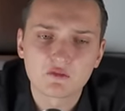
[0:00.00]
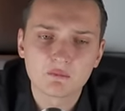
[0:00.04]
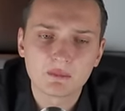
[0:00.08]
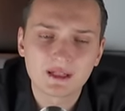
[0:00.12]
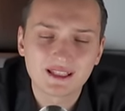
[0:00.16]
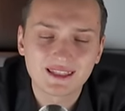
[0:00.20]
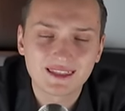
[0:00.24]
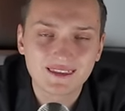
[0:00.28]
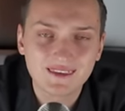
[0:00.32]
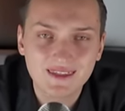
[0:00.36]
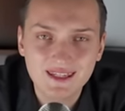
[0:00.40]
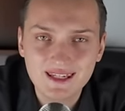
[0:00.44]

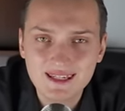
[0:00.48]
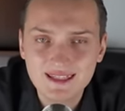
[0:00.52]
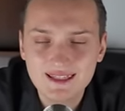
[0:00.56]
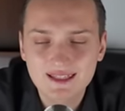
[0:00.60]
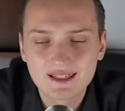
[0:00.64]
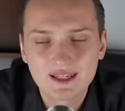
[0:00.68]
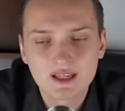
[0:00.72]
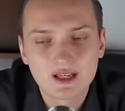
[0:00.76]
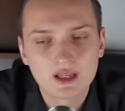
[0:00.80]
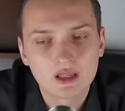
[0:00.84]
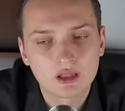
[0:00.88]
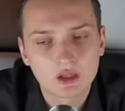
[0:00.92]
But
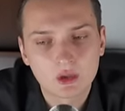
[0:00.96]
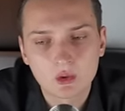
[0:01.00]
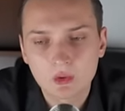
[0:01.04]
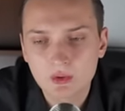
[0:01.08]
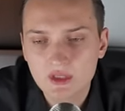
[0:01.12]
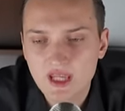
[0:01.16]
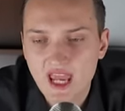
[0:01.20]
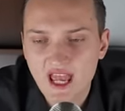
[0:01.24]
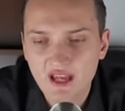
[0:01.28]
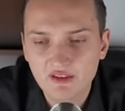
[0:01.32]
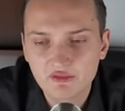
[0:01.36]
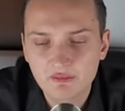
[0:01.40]
this could
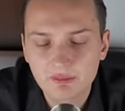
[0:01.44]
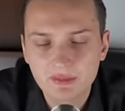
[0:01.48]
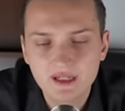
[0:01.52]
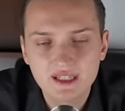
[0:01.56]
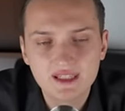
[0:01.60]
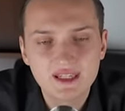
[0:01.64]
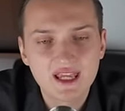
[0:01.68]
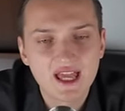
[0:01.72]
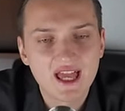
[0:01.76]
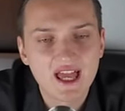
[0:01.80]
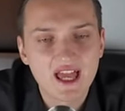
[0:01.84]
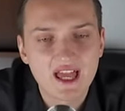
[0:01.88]
have
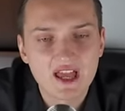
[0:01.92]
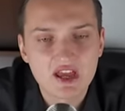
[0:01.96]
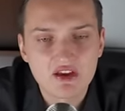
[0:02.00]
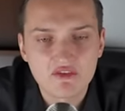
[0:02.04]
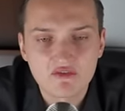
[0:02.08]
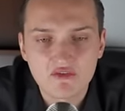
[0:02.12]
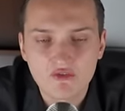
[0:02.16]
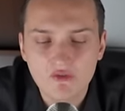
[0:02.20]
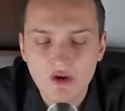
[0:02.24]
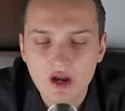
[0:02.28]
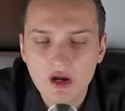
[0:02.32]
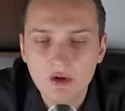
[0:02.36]
been a
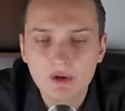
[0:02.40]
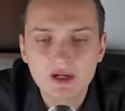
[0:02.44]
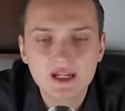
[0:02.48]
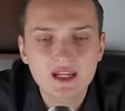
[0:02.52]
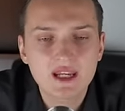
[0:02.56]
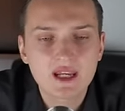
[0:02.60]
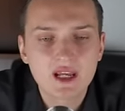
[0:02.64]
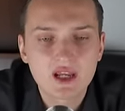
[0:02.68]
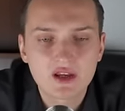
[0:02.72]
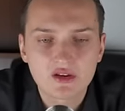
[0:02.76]
very,